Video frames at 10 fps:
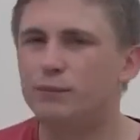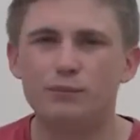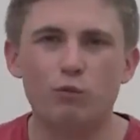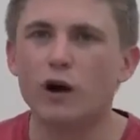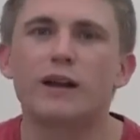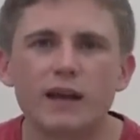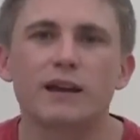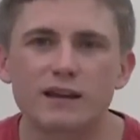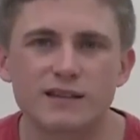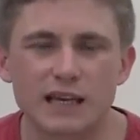
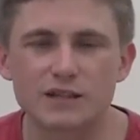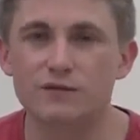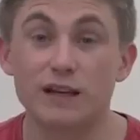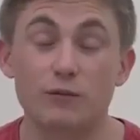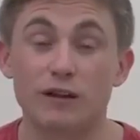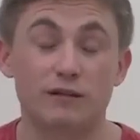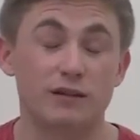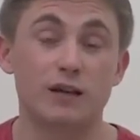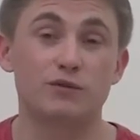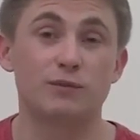working excessively, whether
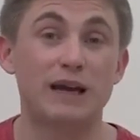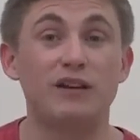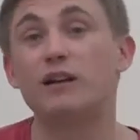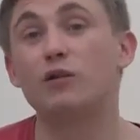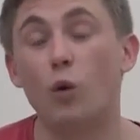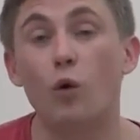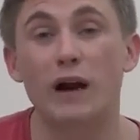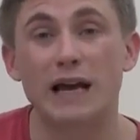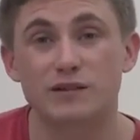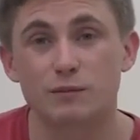it comes from having another
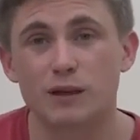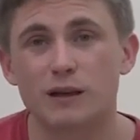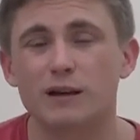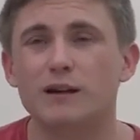orgasm.